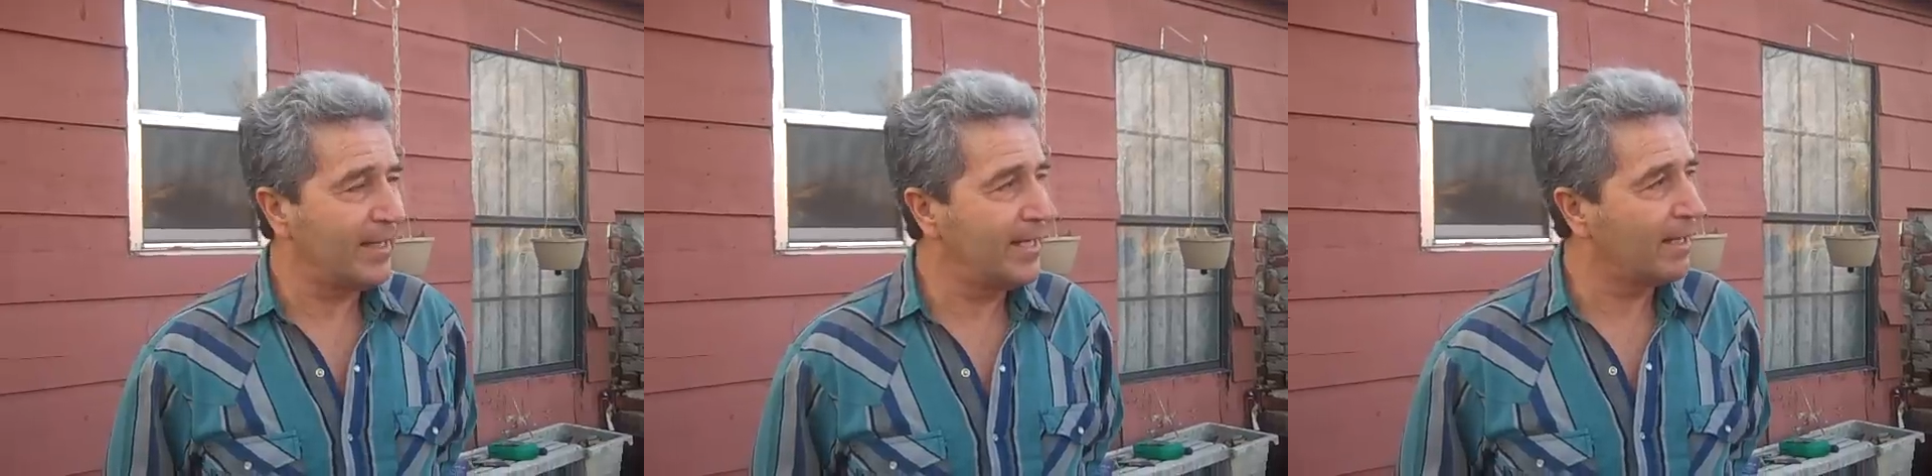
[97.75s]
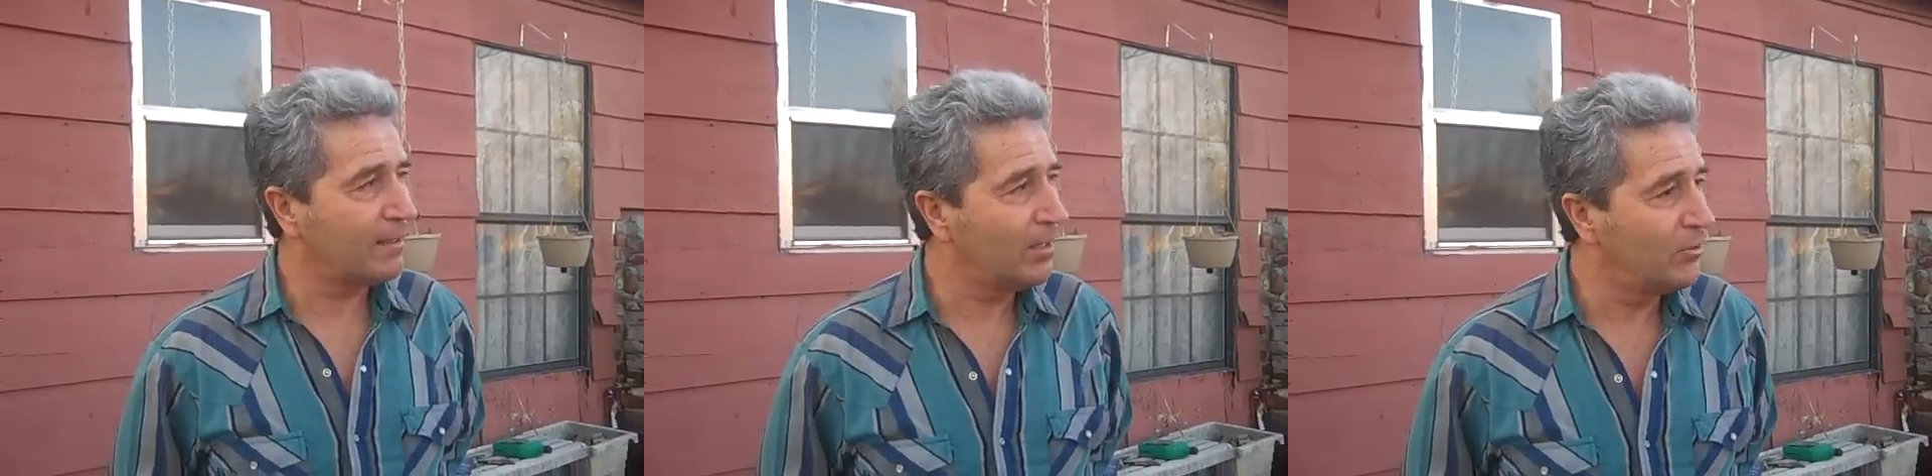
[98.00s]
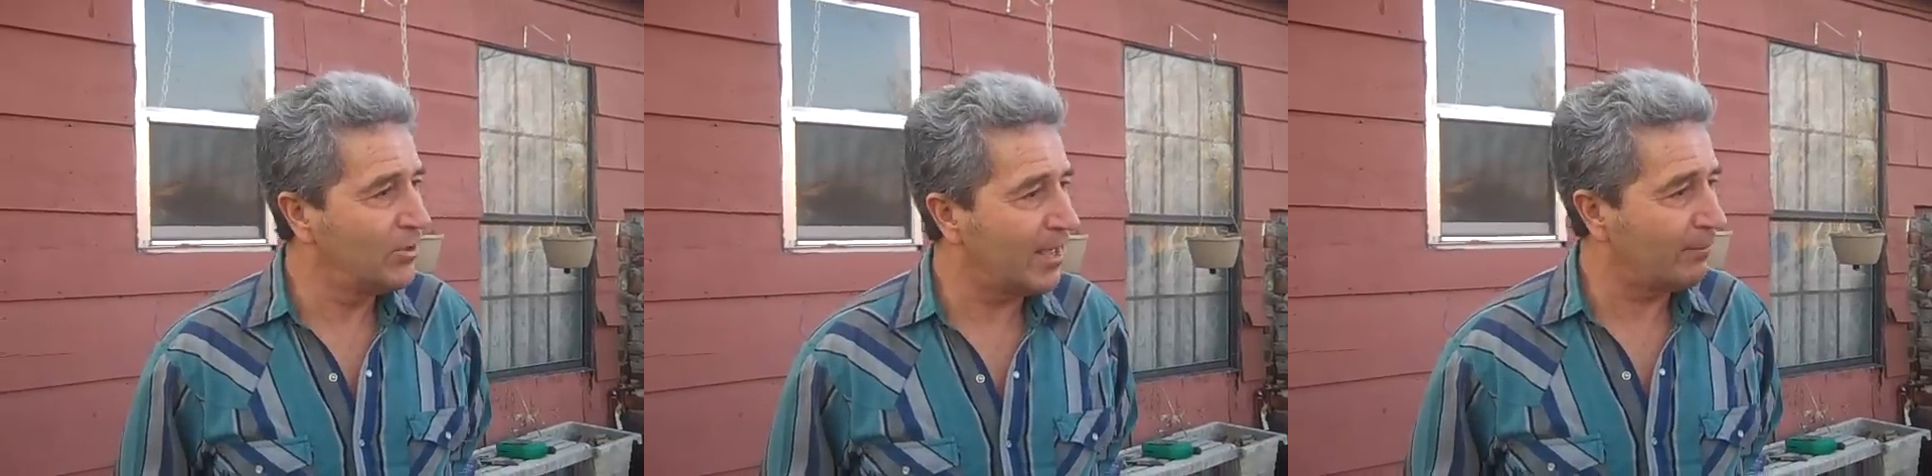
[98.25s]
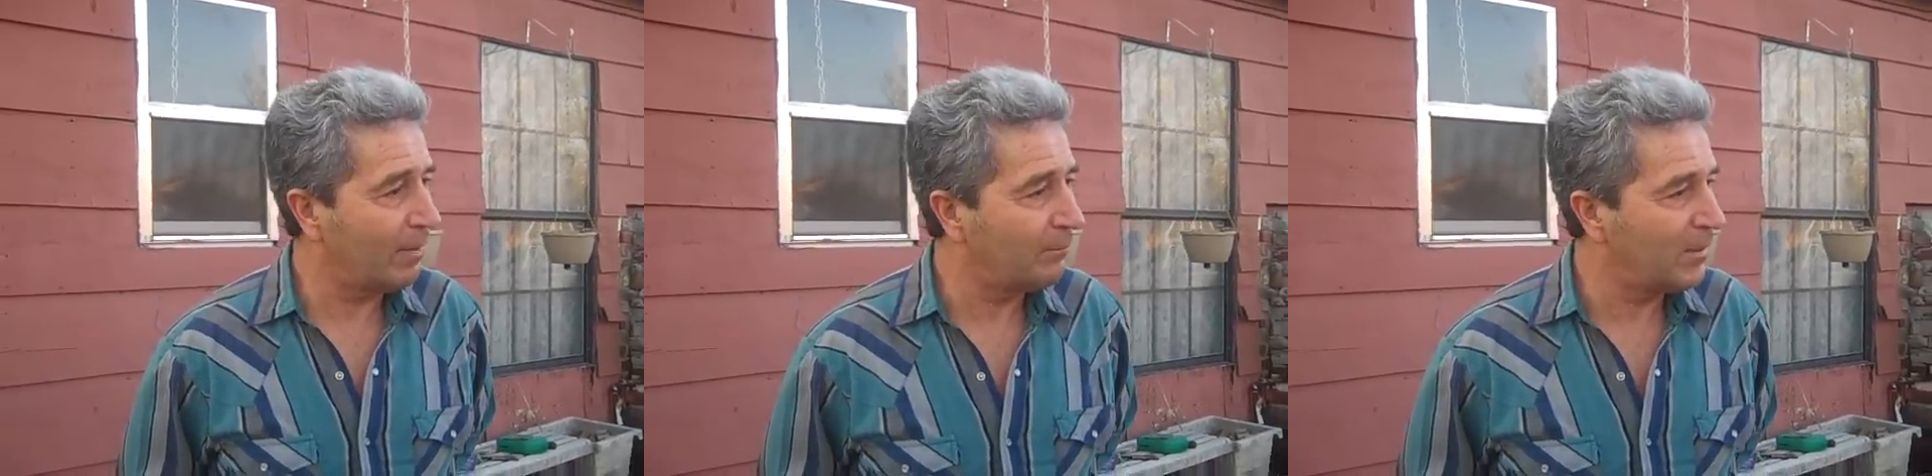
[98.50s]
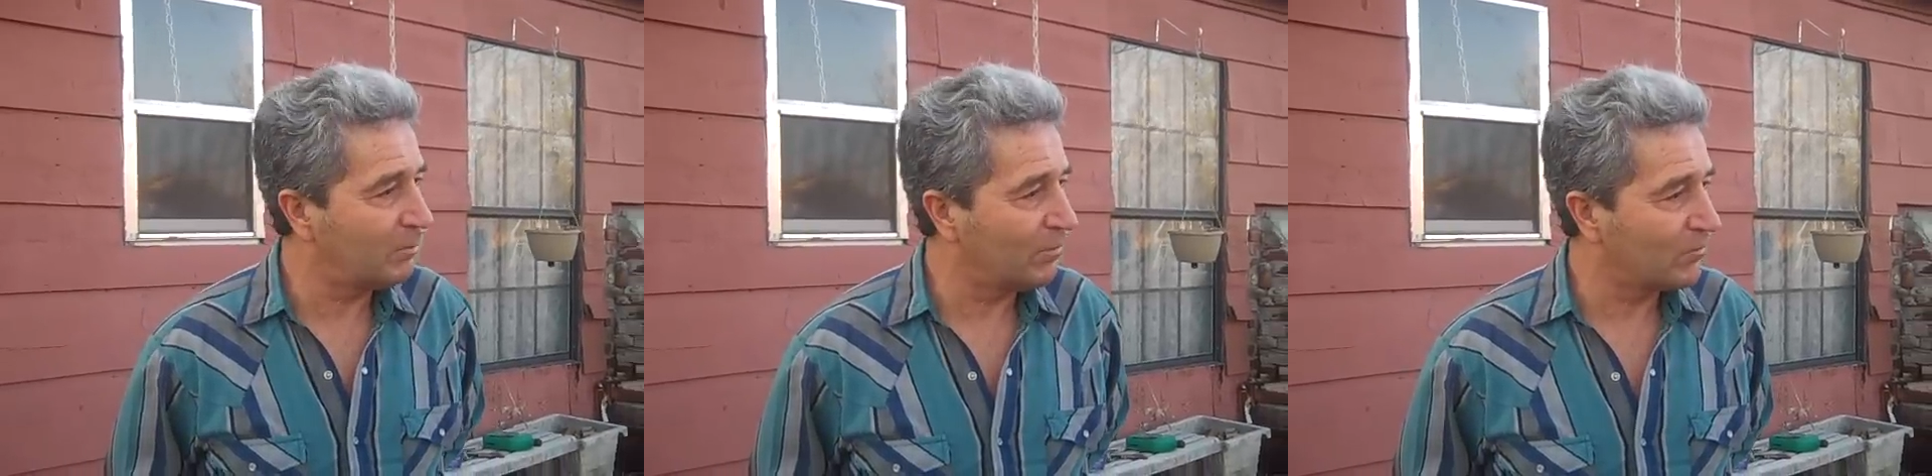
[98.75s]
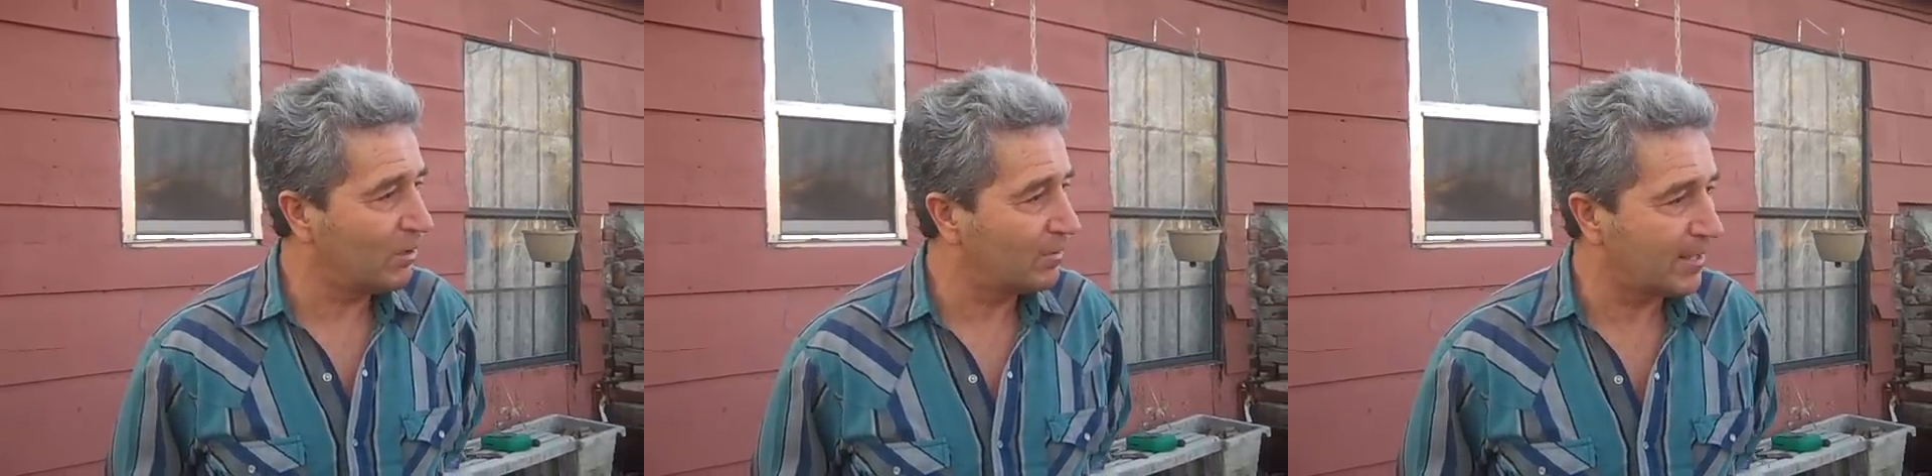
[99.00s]
They're not going to do that around
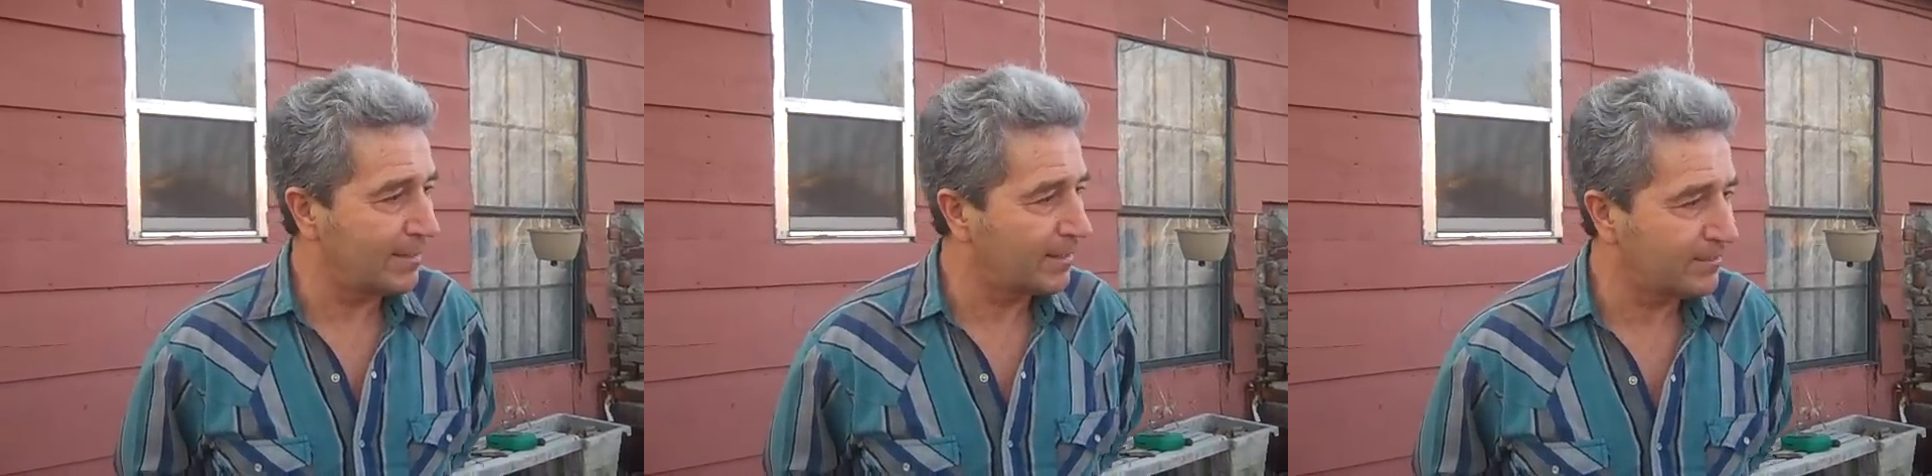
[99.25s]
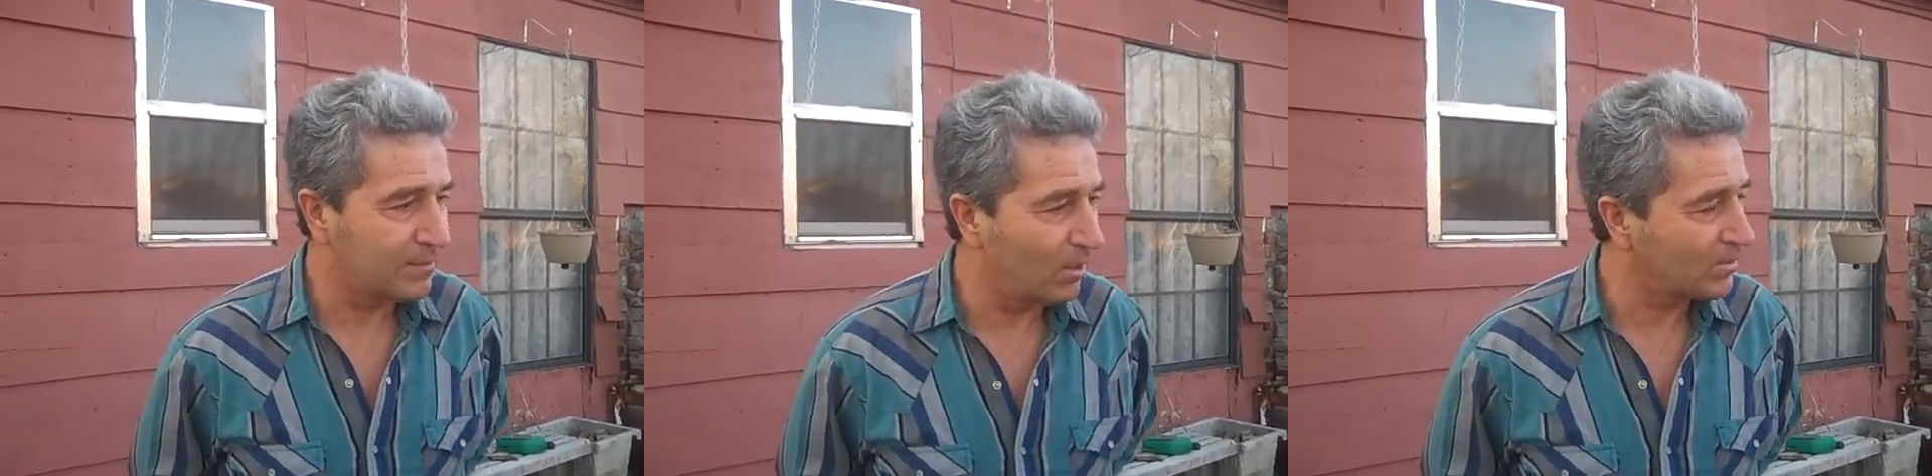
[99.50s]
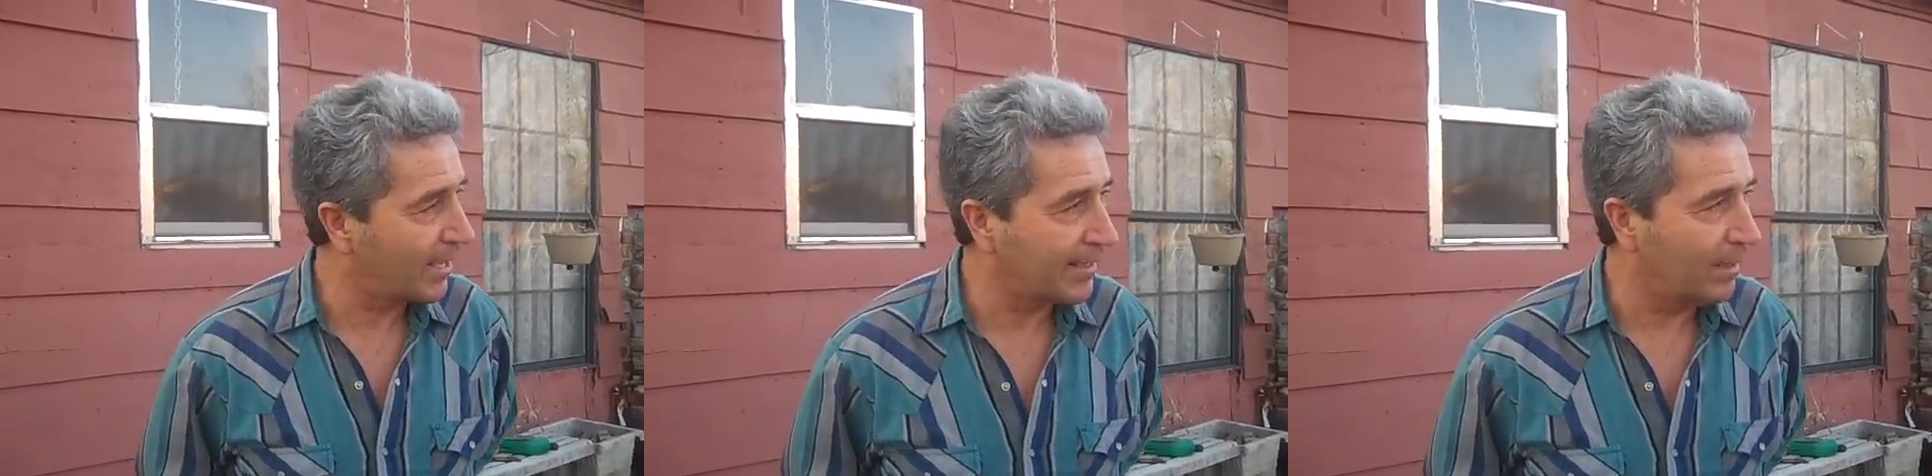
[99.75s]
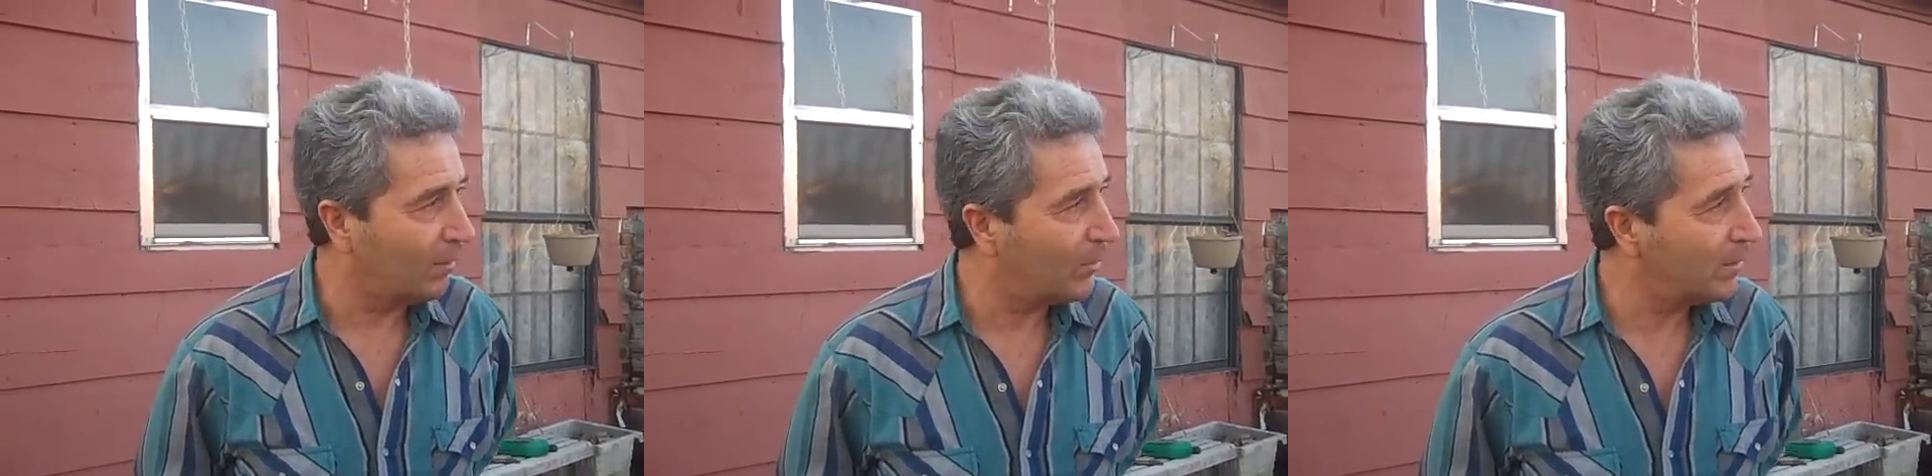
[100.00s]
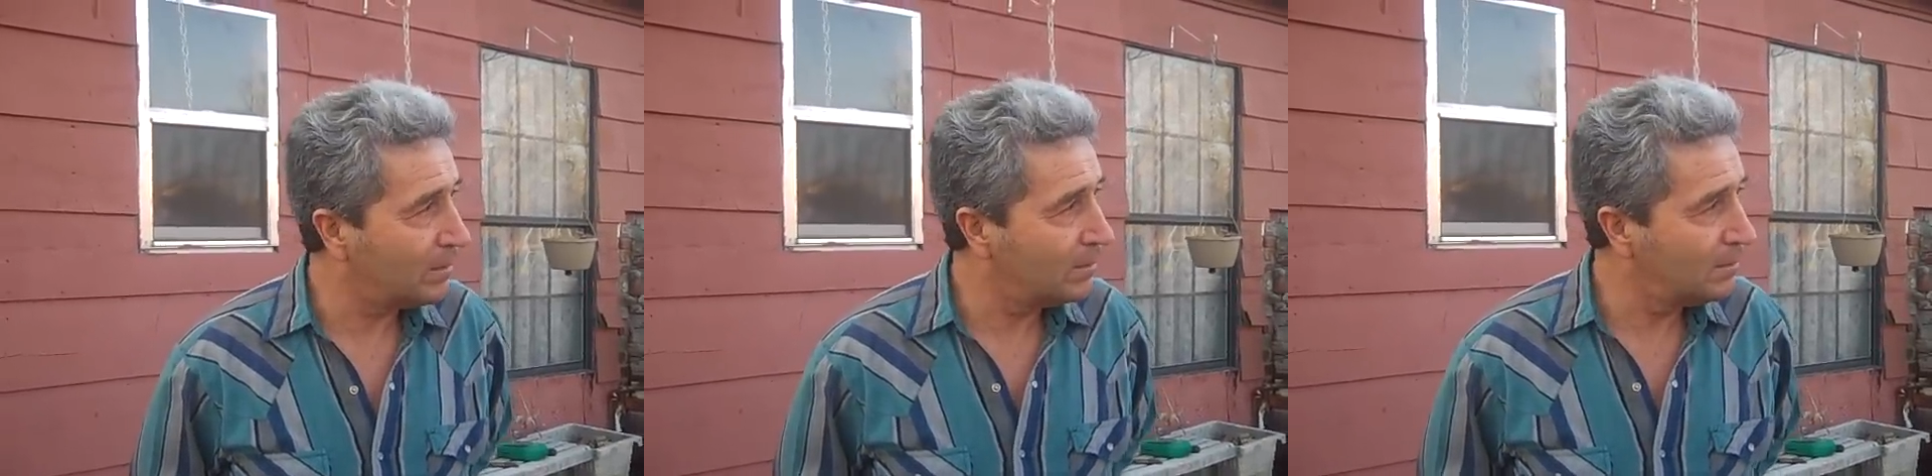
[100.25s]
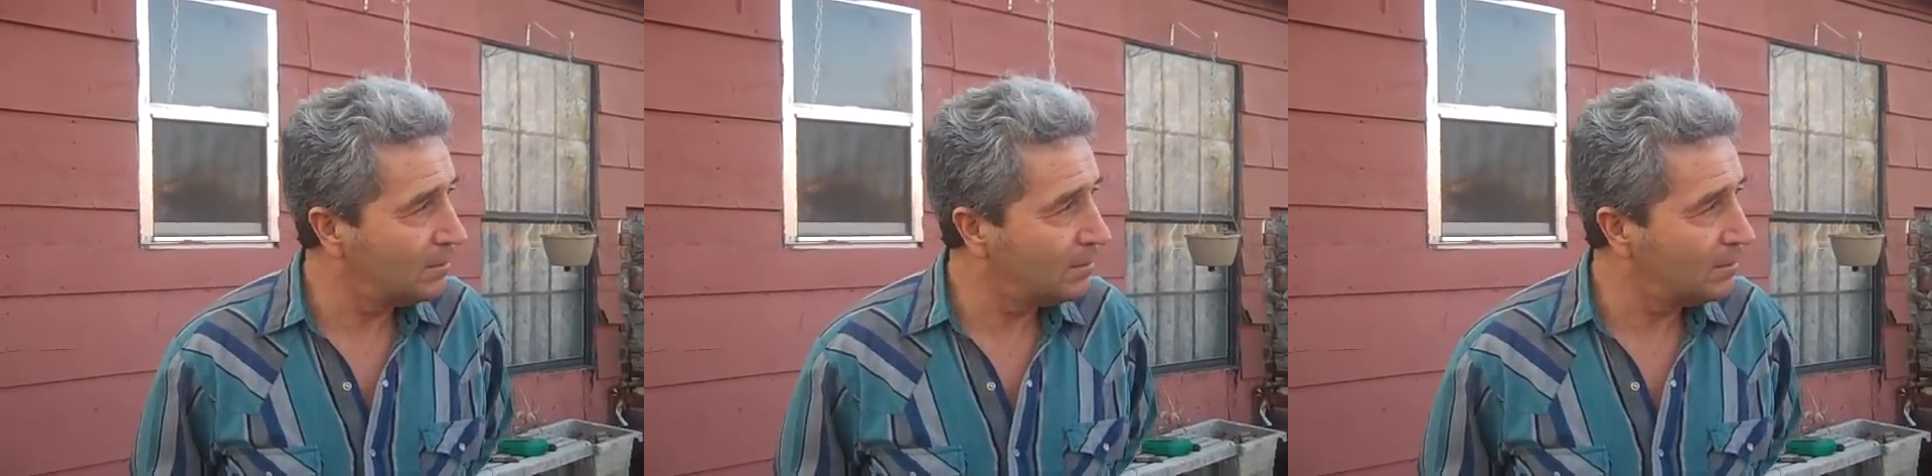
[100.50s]
people as long as, I, as long as I can help it.